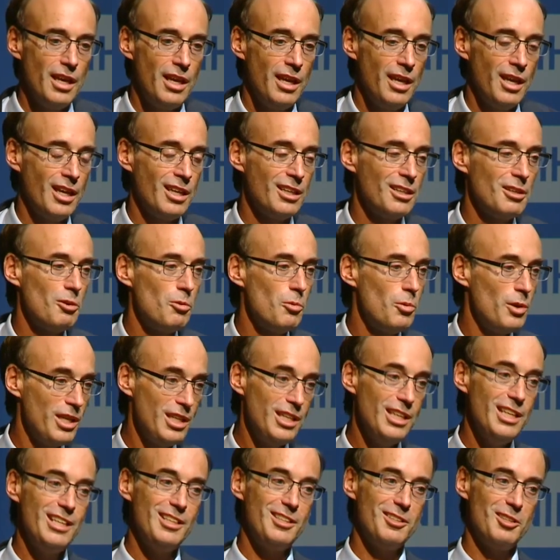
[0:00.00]
And
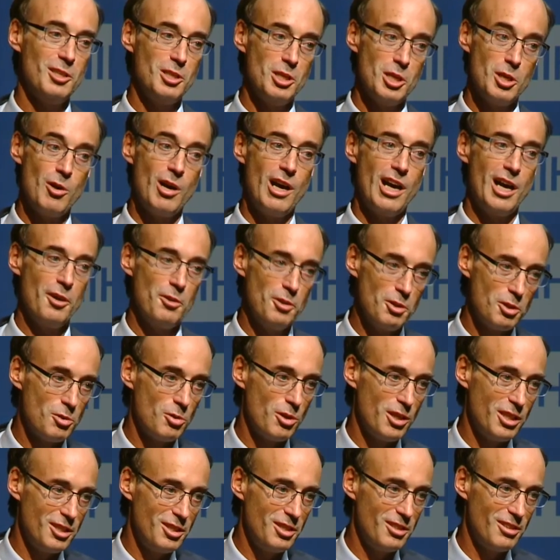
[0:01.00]
we need to know how they're
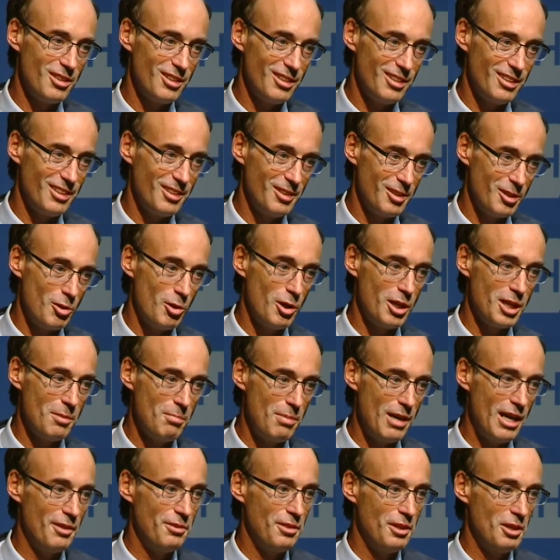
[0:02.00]
going, to, going
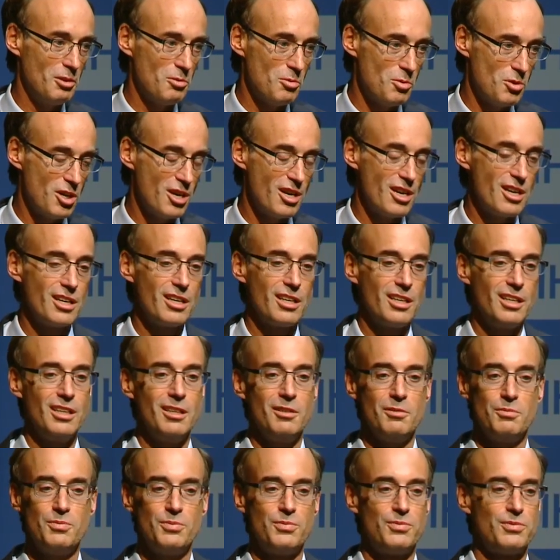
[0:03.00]
about their work
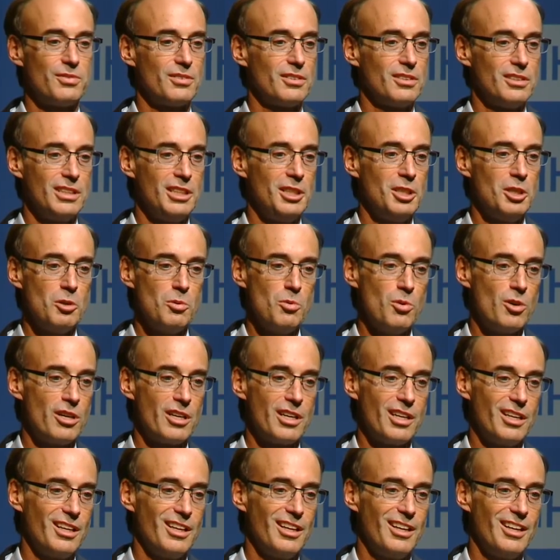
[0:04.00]
if you know,
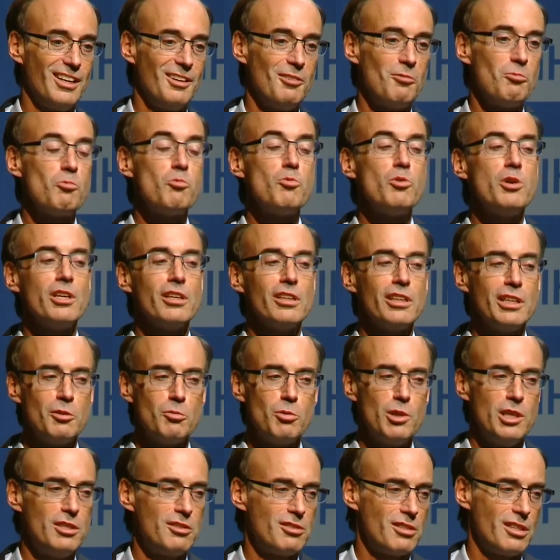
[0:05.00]
we're going to
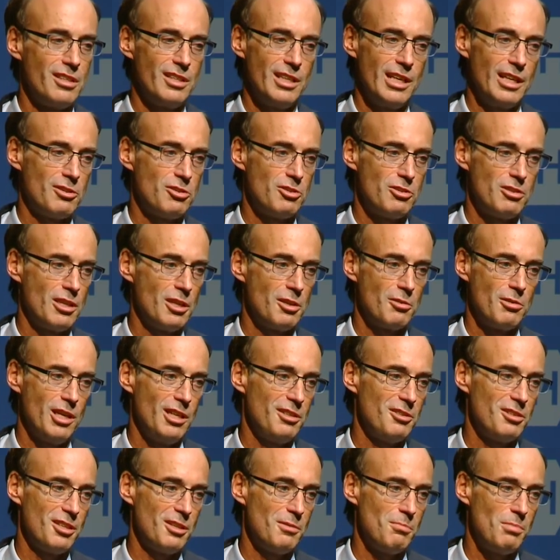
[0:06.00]
really reach the next
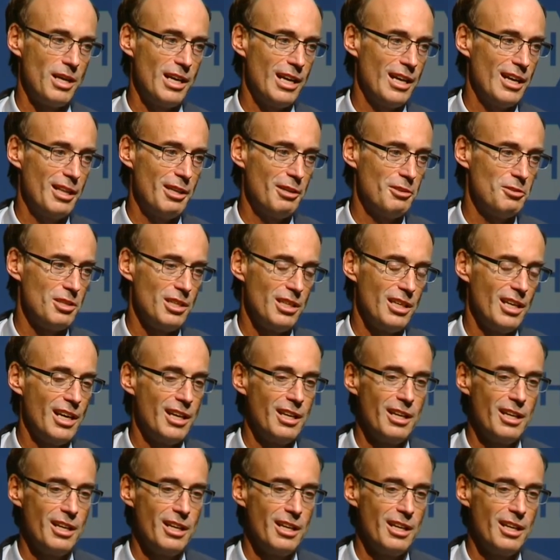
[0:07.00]
generation of biology.